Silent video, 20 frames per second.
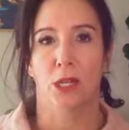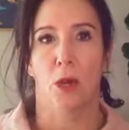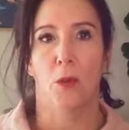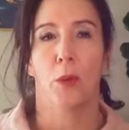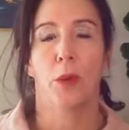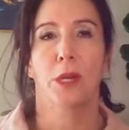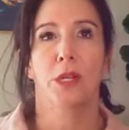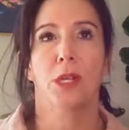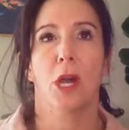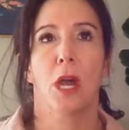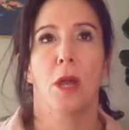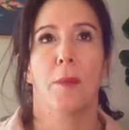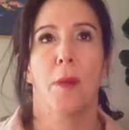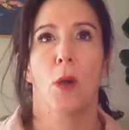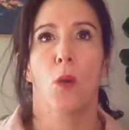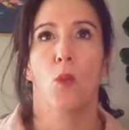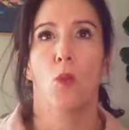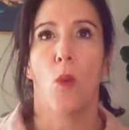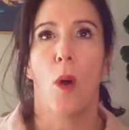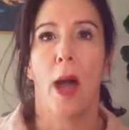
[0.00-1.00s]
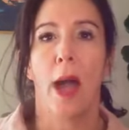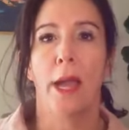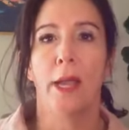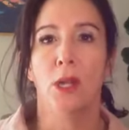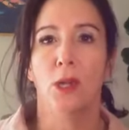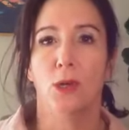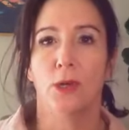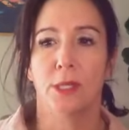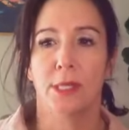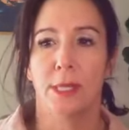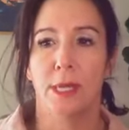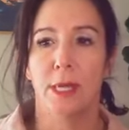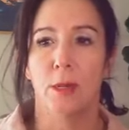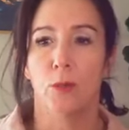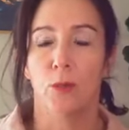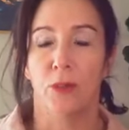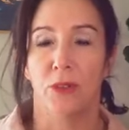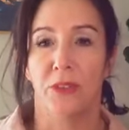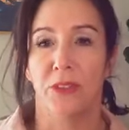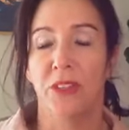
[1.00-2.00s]
I want to talk about why your
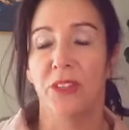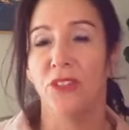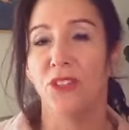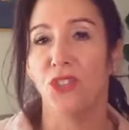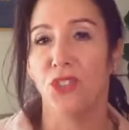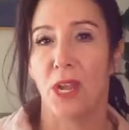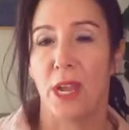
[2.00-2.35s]
team resists